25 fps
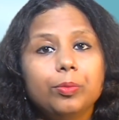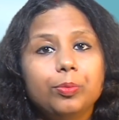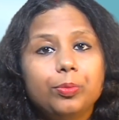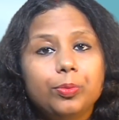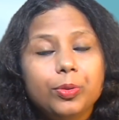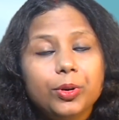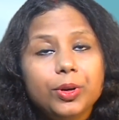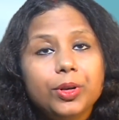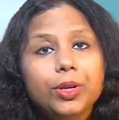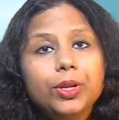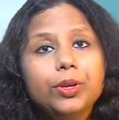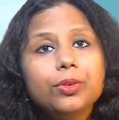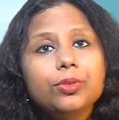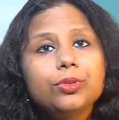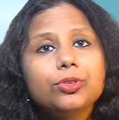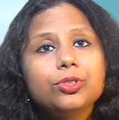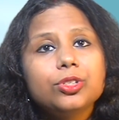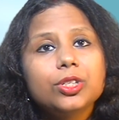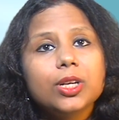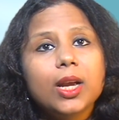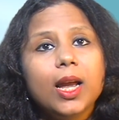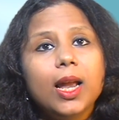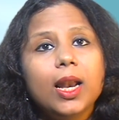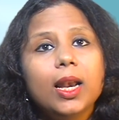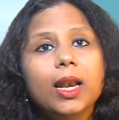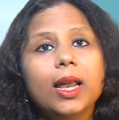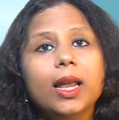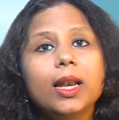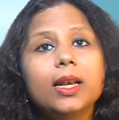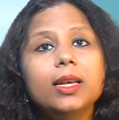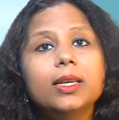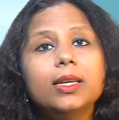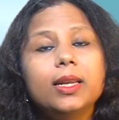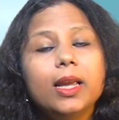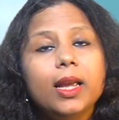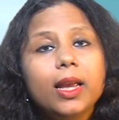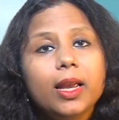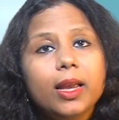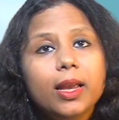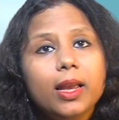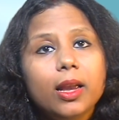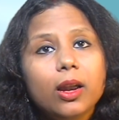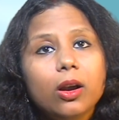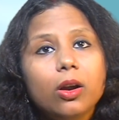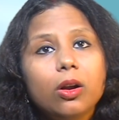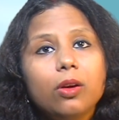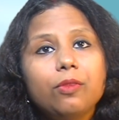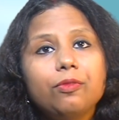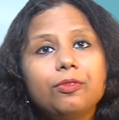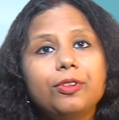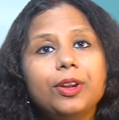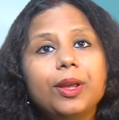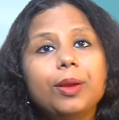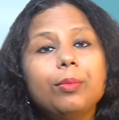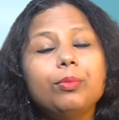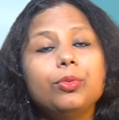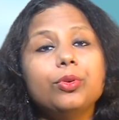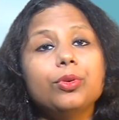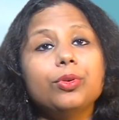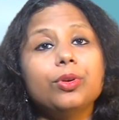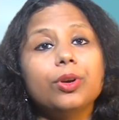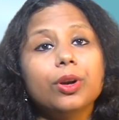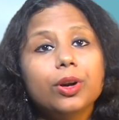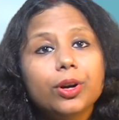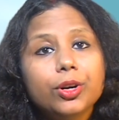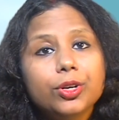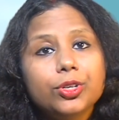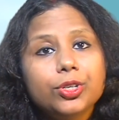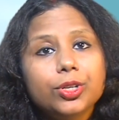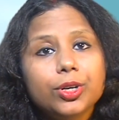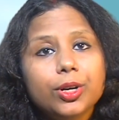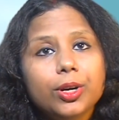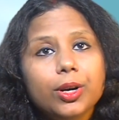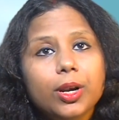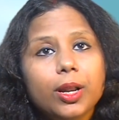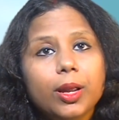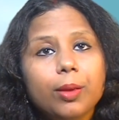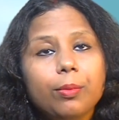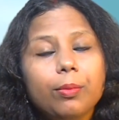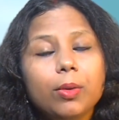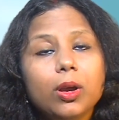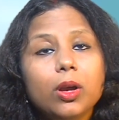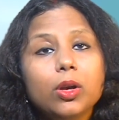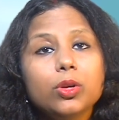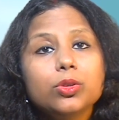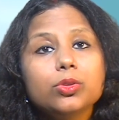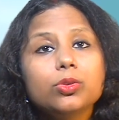produce child and take care of them, to nurture them.